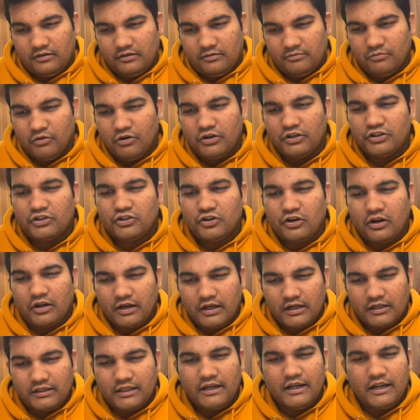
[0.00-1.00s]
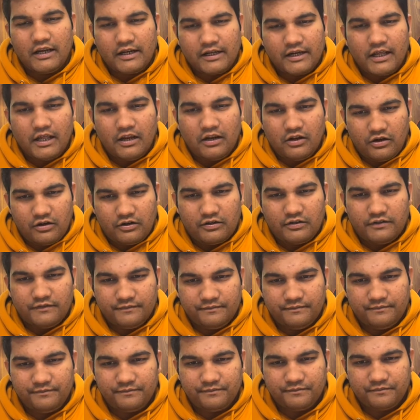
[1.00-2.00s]
more stronger than Lagna lord.
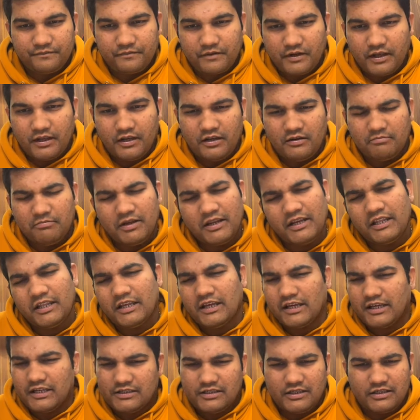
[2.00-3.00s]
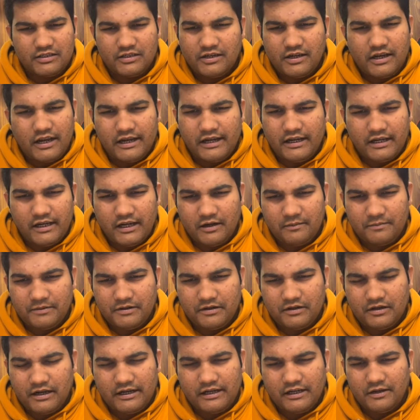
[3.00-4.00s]
In many cases, in 98
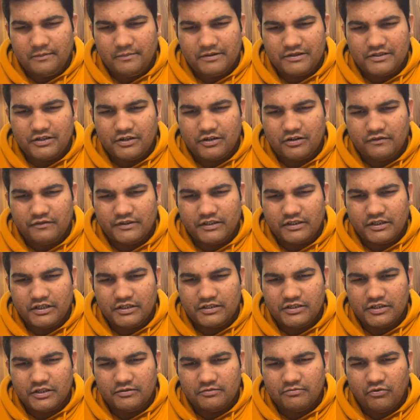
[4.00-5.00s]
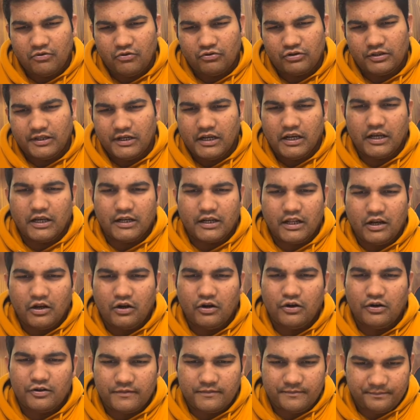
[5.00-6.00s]
90% of the cases, more than Lagna
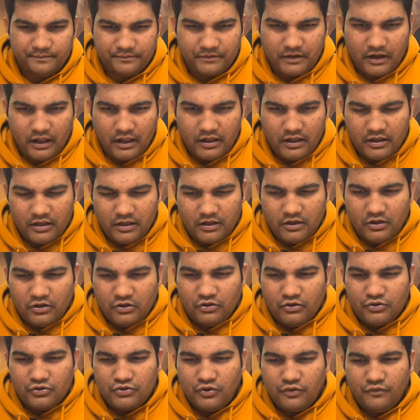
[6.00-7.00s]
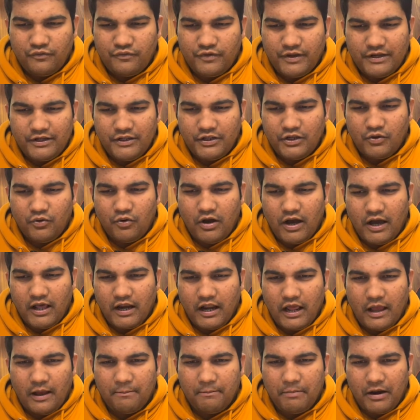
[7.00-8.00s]
lord. So when you
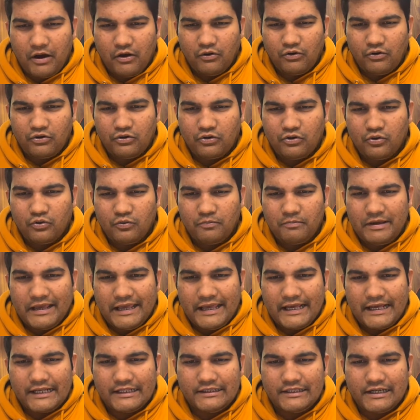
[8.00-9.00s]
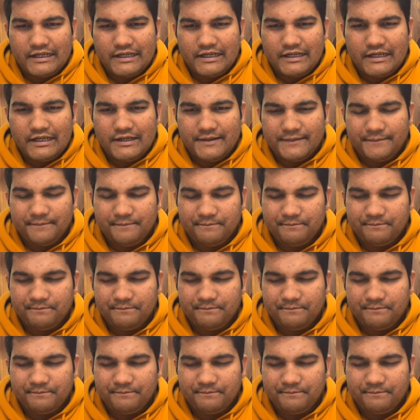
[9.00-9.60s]
are about to make the